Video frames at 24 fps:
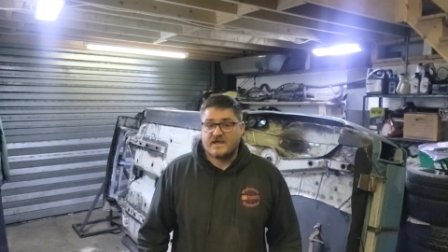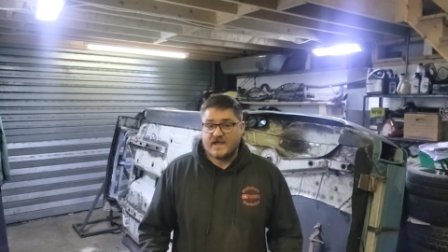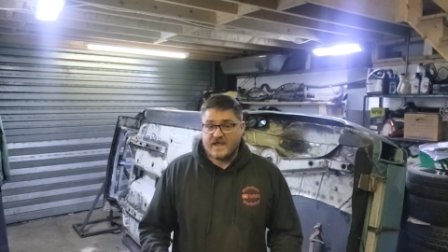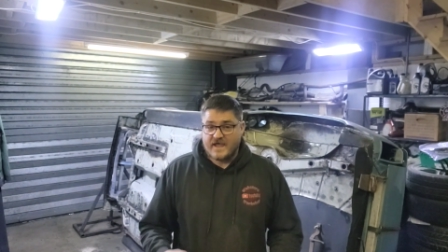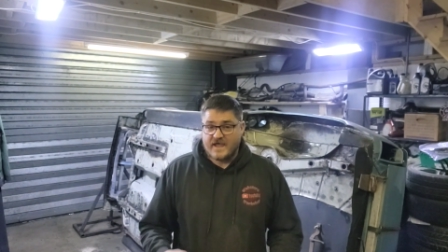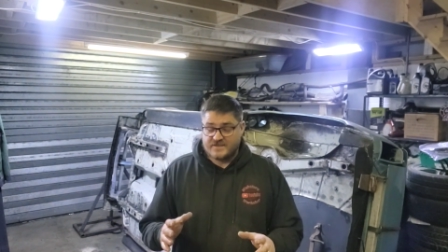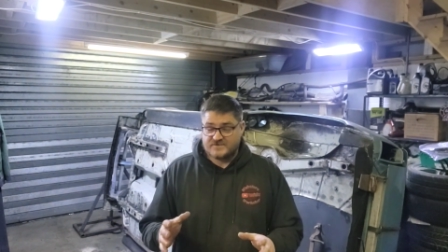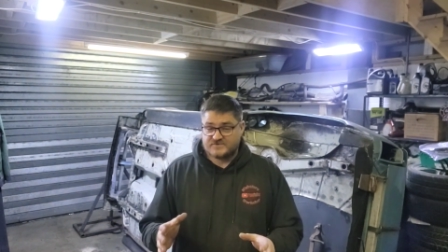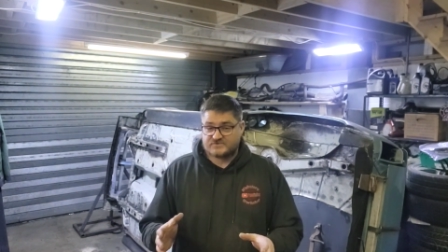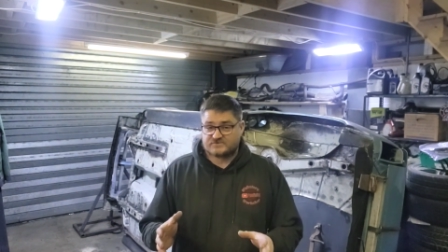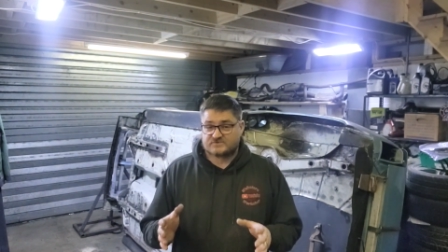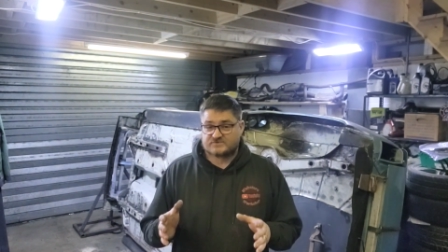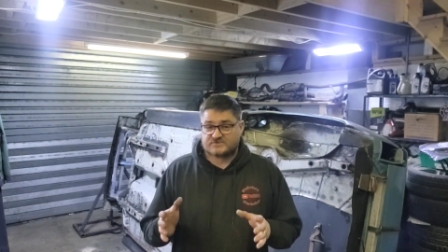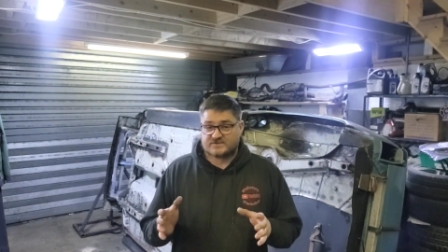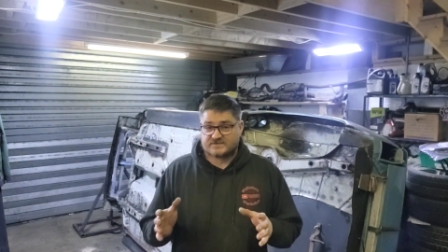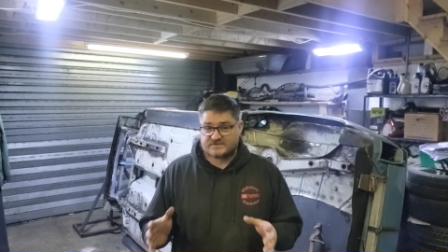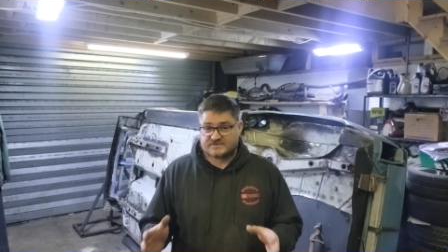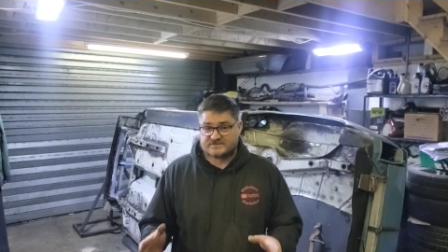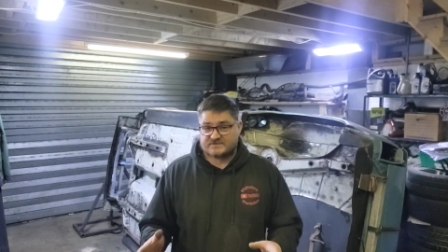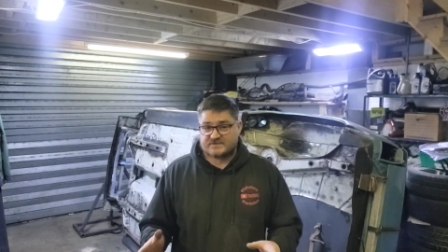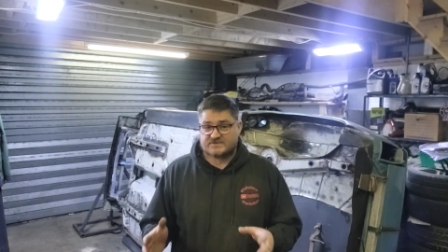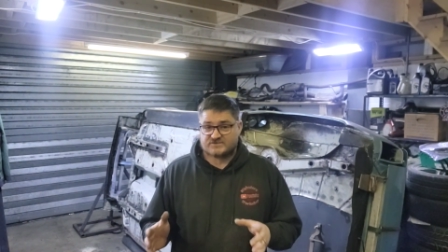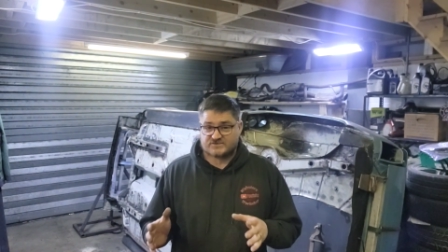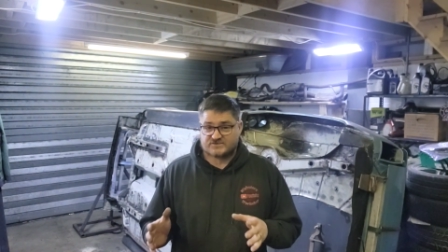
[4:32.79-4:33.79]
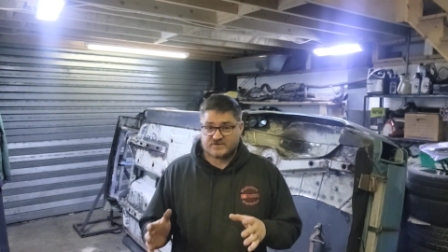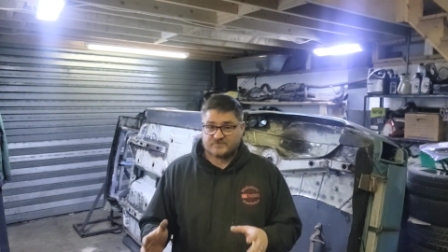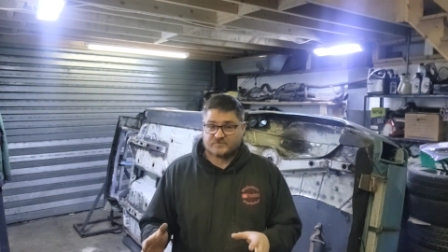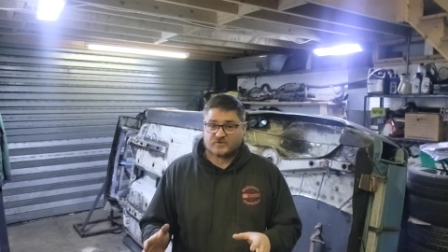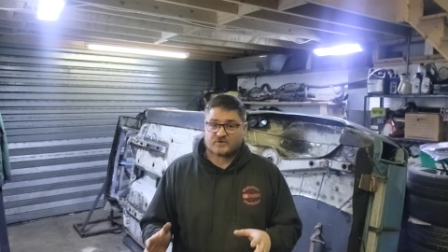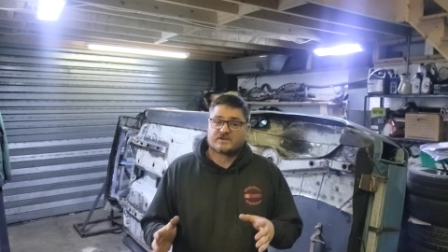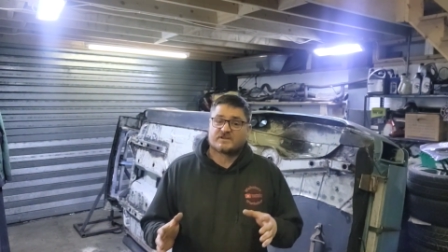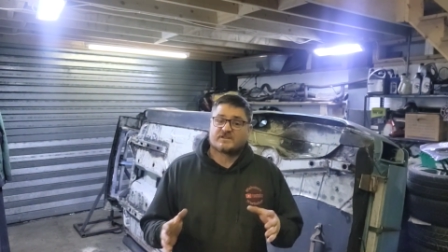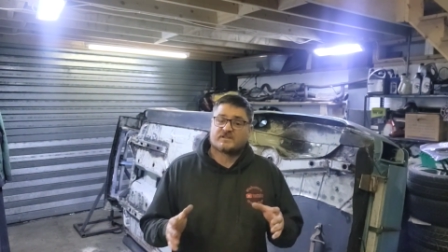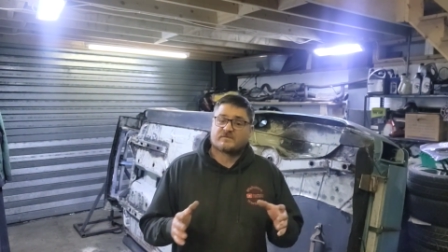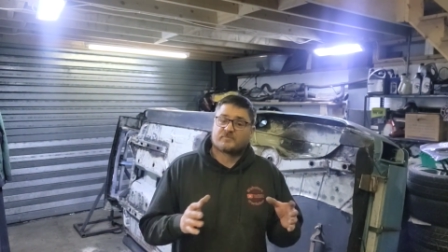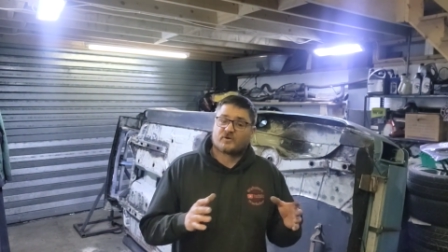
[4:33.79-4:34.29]
Hence was the decision to put
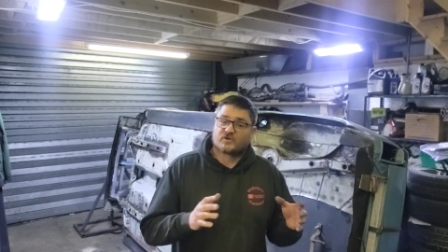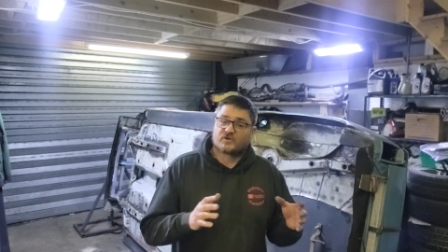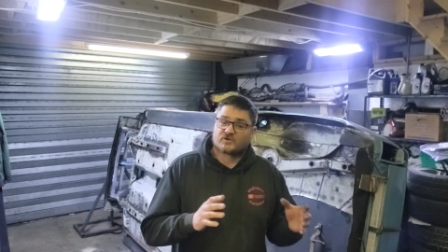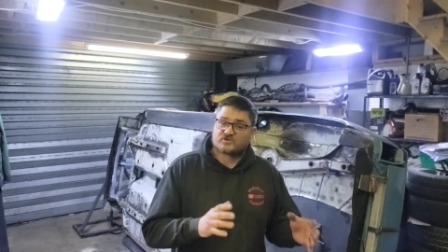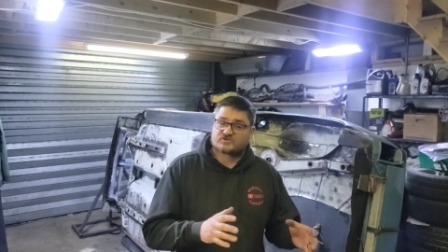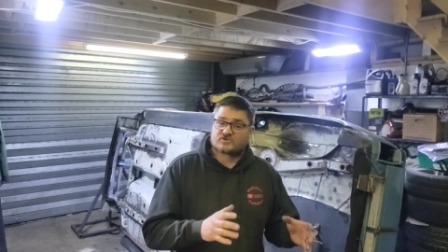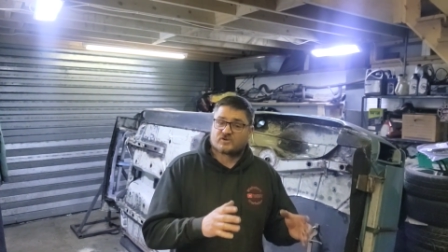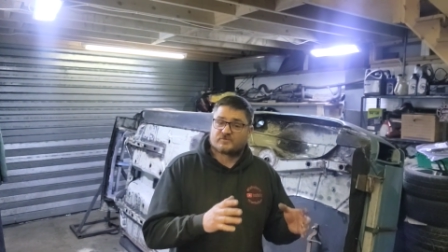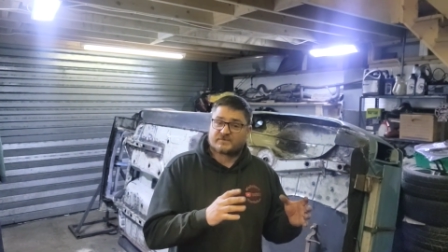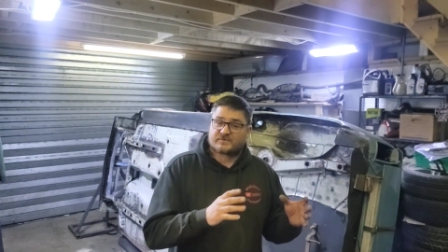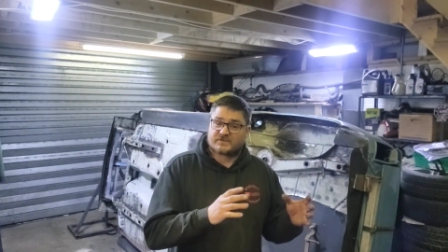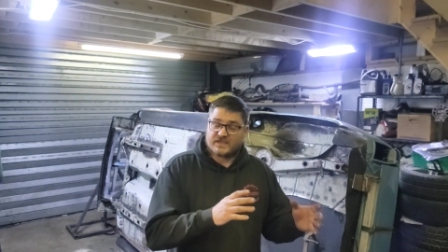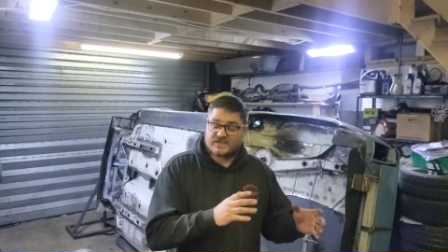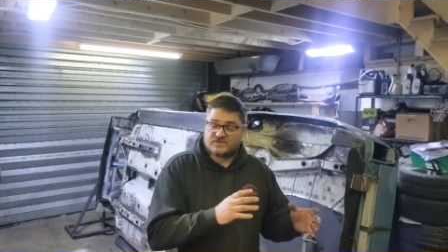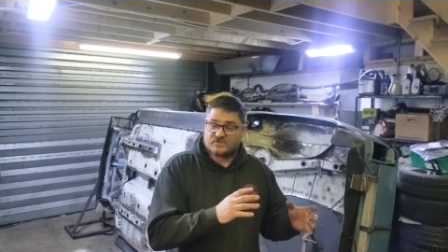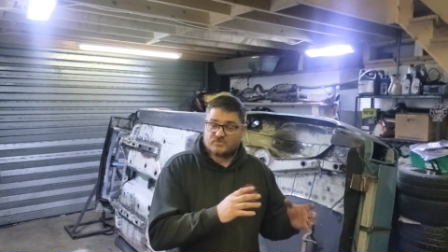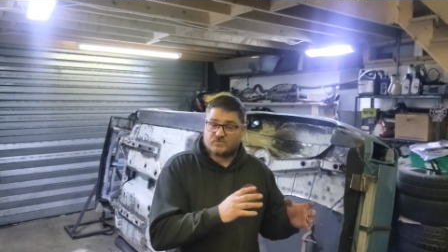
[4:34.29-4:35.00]
it in the body shop to get the